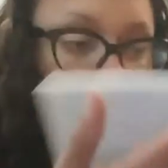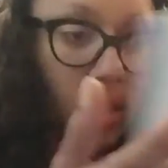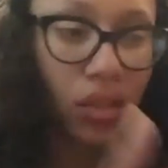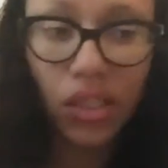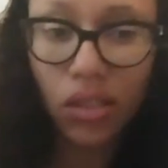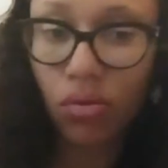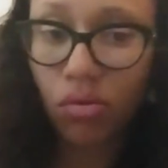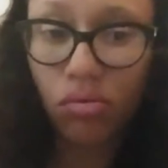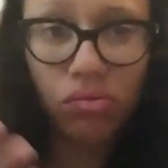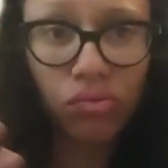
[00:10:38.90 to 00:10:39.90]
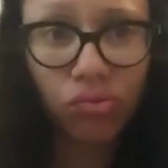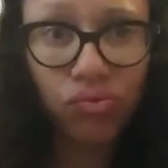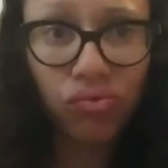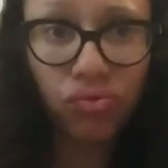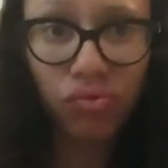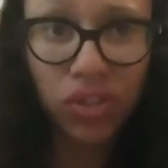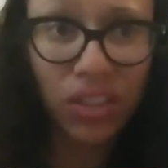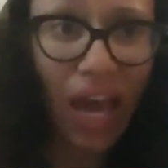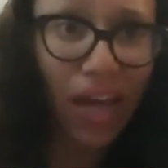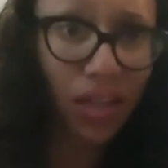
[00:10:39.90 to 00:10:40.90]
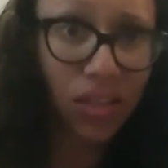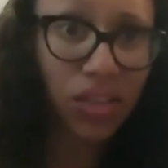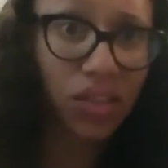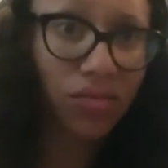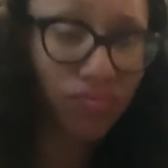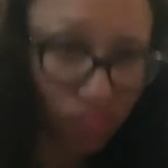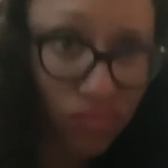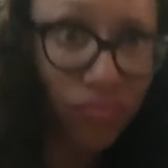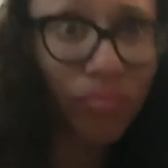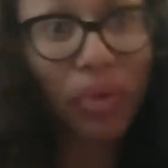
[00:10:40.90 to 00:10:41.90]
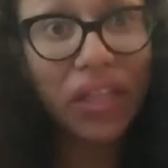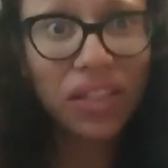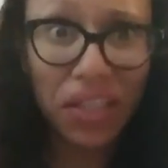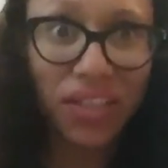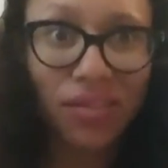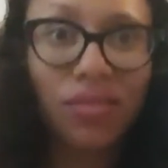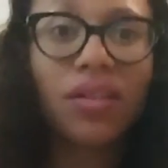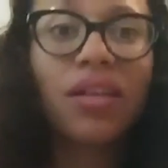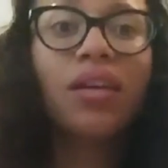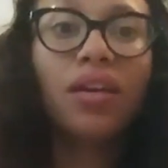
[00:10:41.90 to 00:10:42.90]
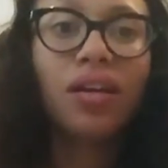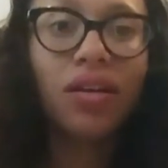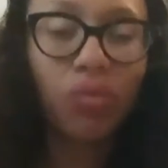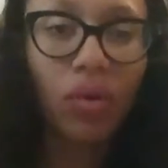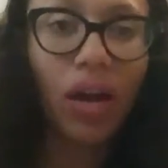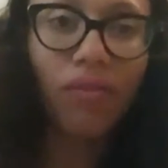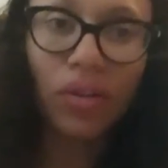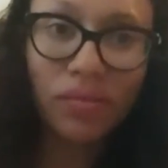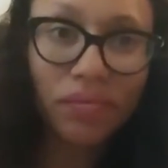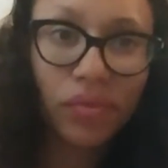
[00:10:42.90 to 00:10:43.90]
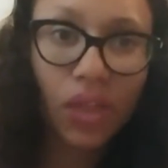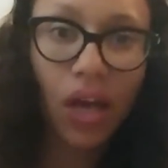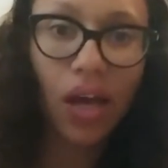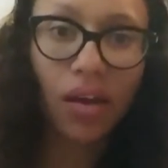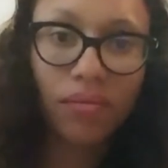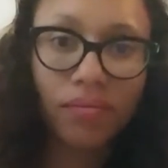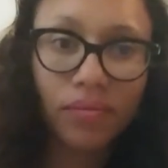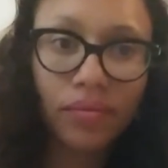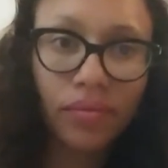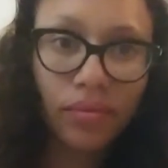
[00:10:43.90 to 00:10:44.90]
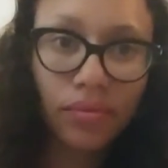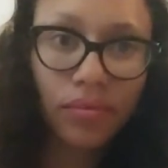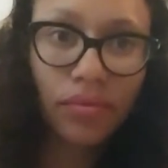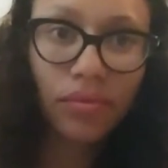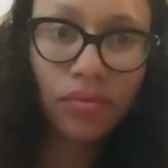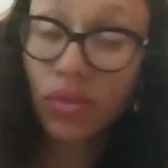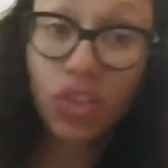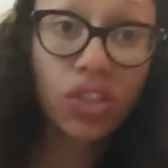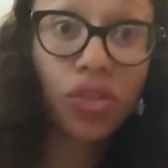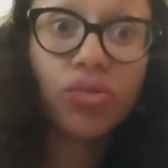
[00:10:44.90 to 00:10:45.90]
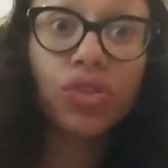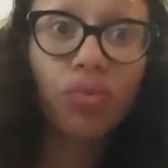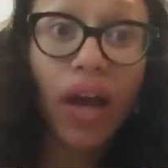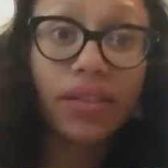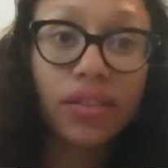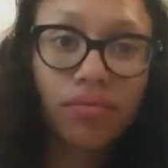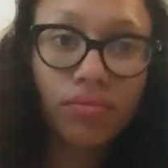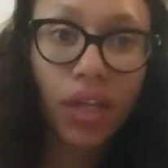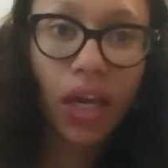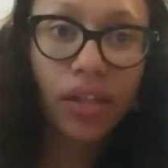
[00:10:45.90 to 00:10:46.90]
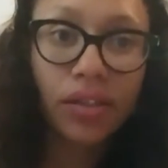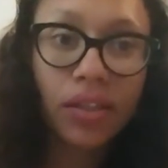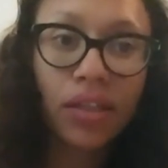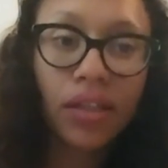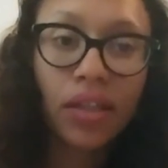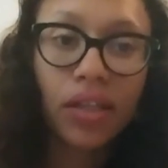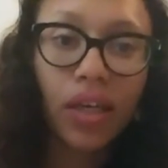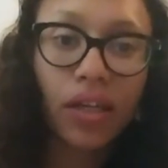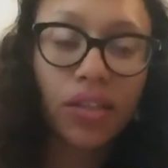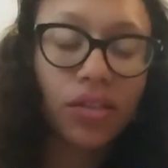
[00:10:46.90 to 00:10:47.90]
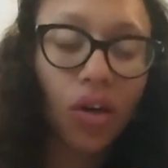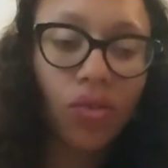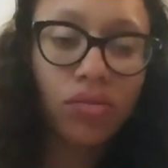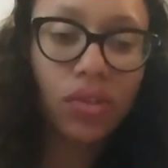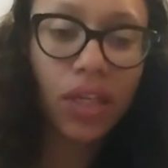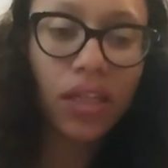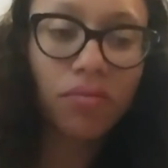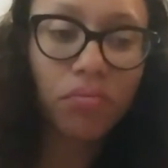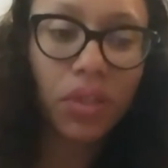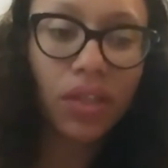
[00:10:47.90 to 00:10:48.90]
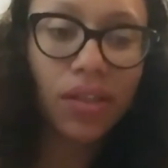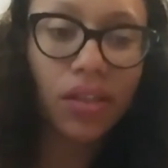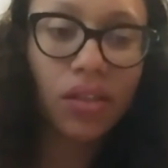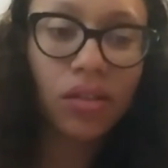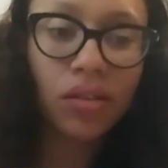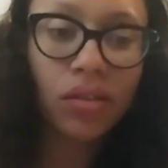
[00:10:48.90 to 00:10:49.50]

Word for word: legal status, pending, whatever. Um, just use your rights, okay? And don't let it be